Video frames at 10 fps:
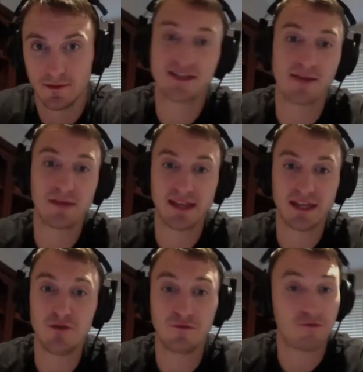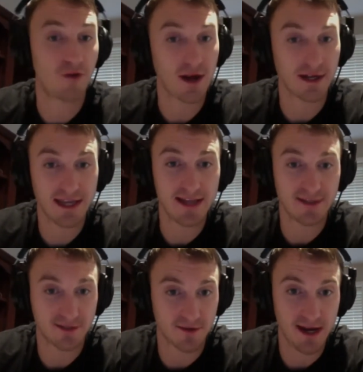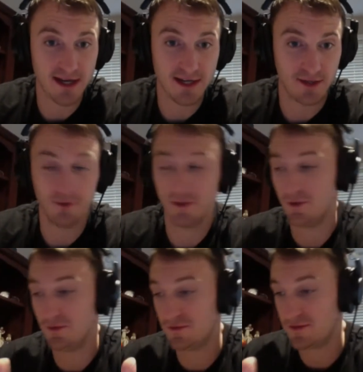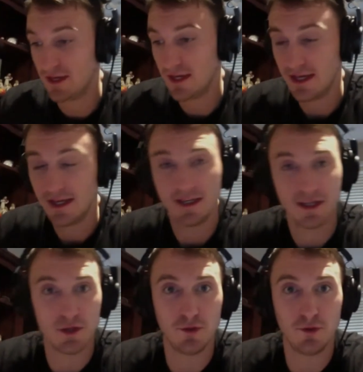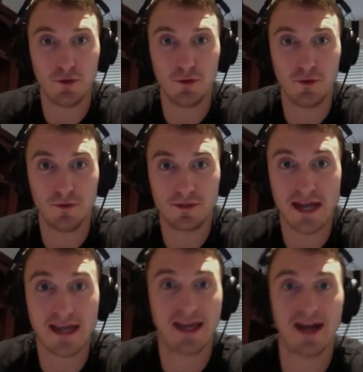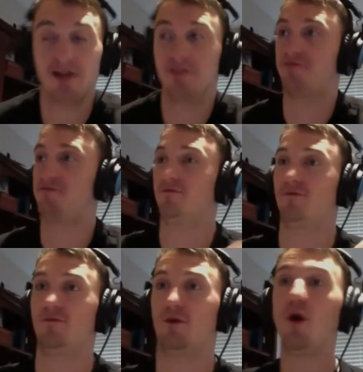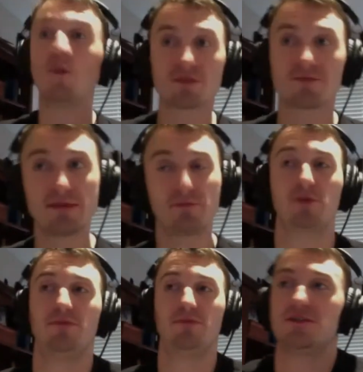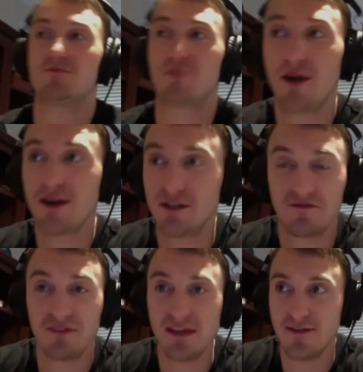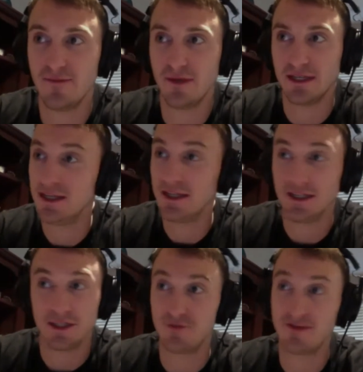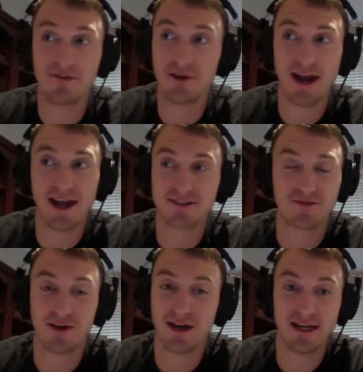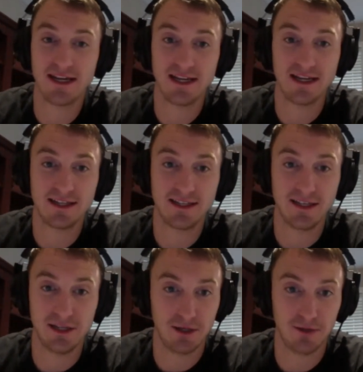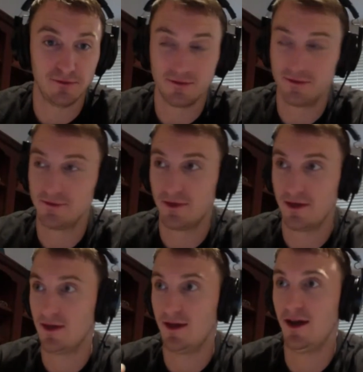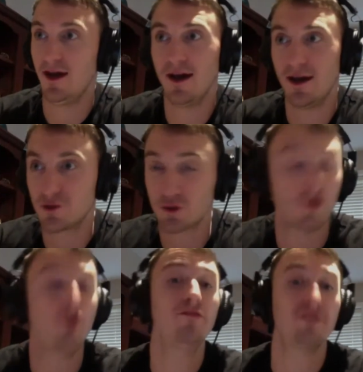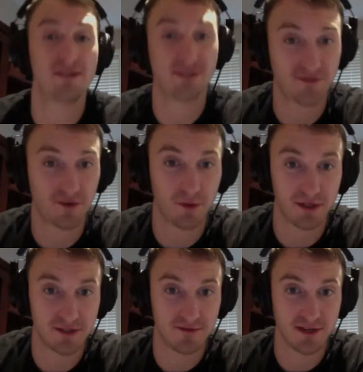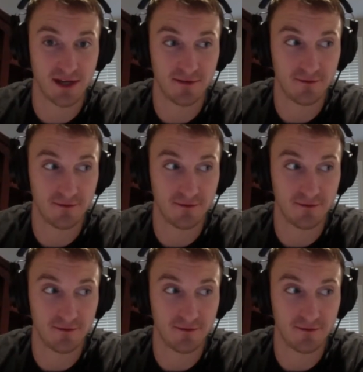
something that you've fought against, right? You know, you've you take care of homeless people in Pigeon Park, you feed them, and you've never asked for any, you know, uh, trophies for what you've done.